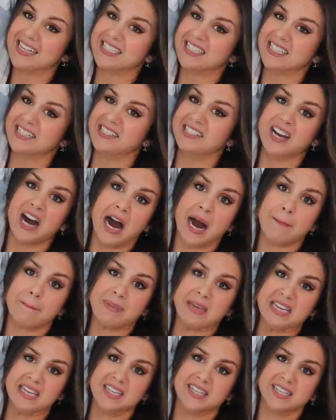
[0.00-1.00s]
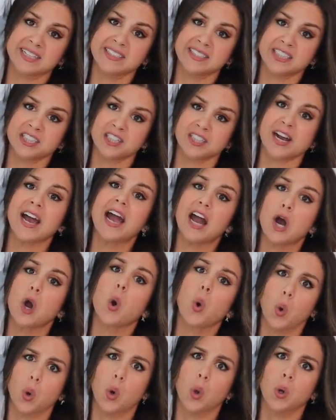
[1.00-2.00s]
I did not peek in here
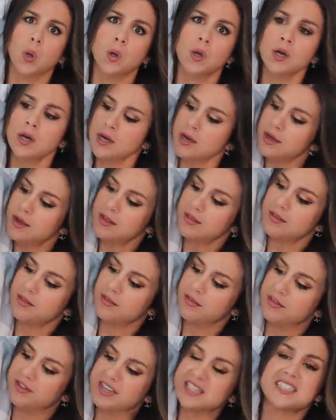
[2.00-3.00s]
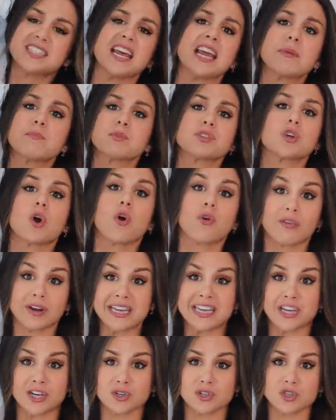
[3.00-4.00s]
at all. This tape was
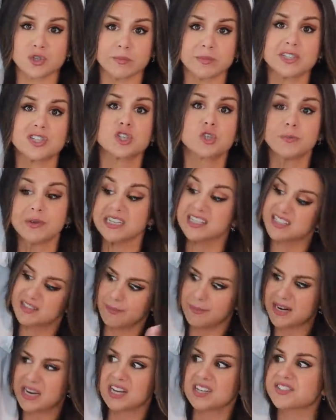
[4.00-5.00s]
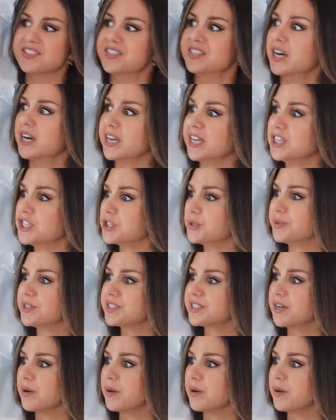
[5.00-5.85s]
already here, so I'm assuming somebody else dug into it